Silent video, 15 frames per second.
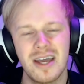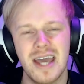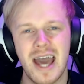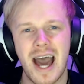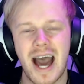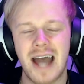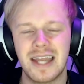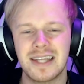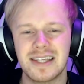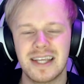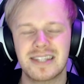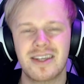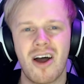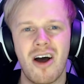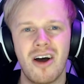And it's
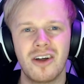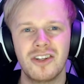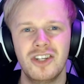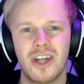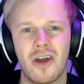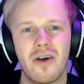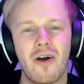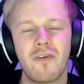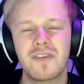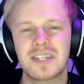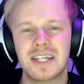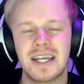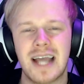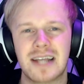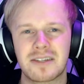hard,
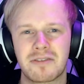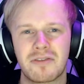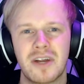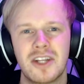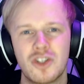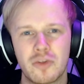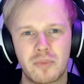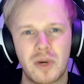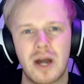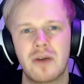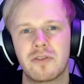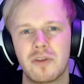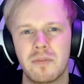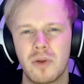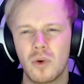obviously as a friend you're proud of
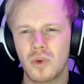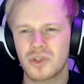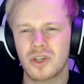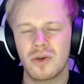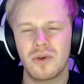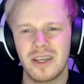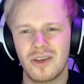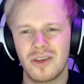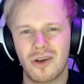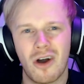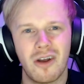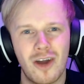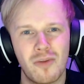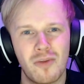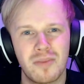them, but also you can't
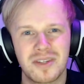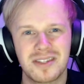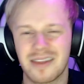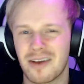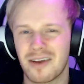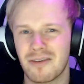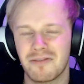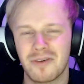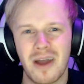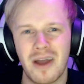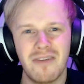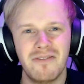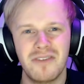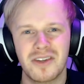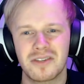help but sit there and feel
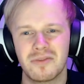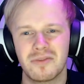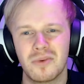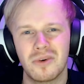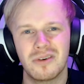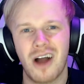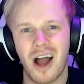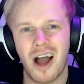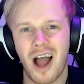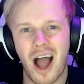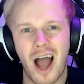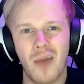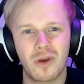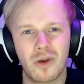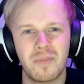envious of, well, I
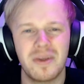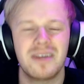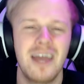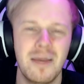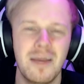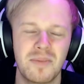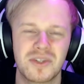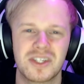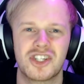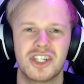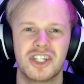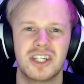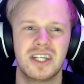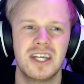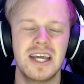want to be in their
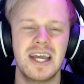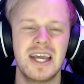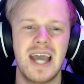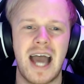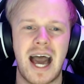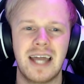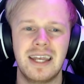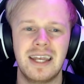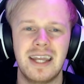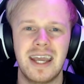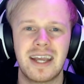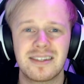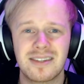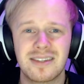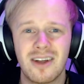position. And it
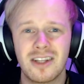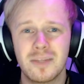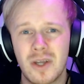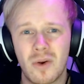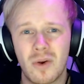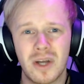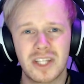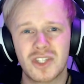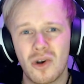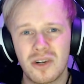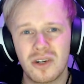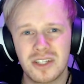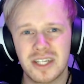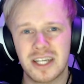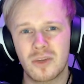can start to be quite
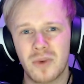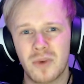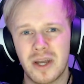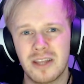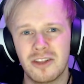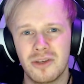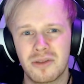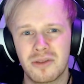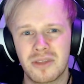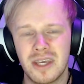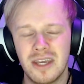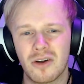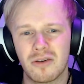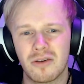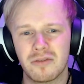toxic in the way that you
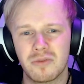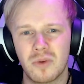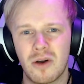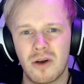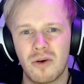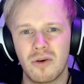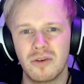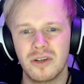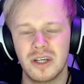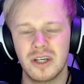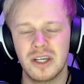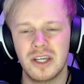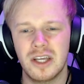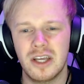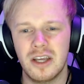think of, well,
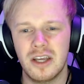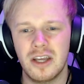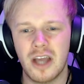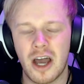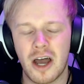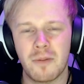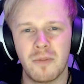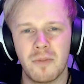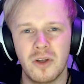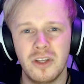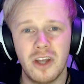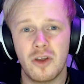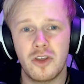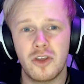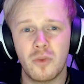
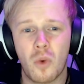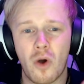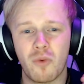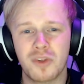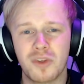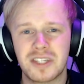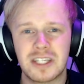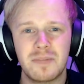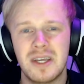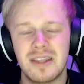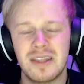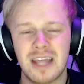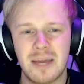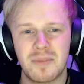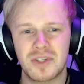of wanting to be in
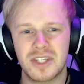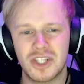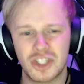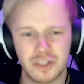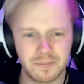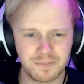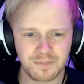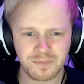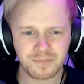their position.